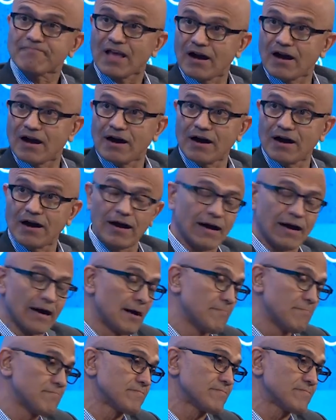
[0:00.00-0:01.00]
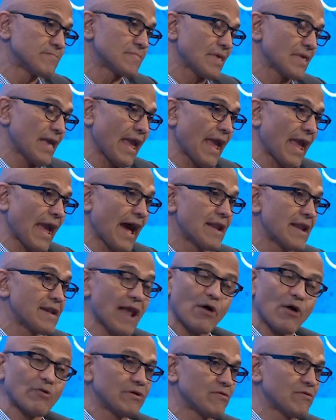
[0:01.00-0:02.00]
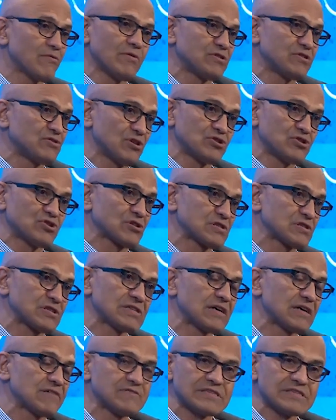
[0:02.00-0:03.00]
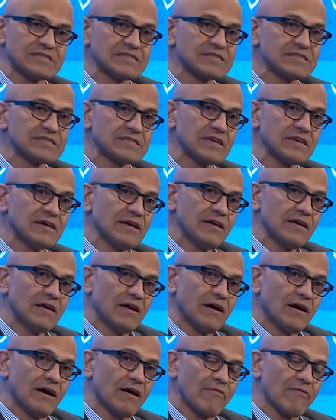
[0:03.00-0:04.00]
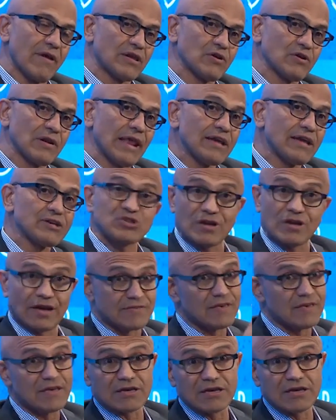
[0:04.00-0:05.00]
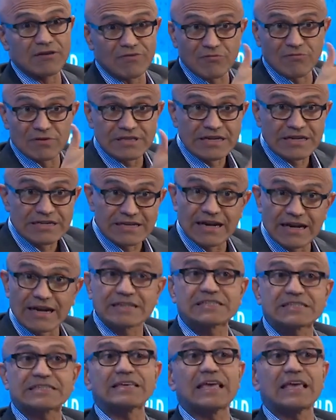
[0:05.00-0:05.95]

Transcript: Um, and now even with digital services uh, regulation, I think even with internet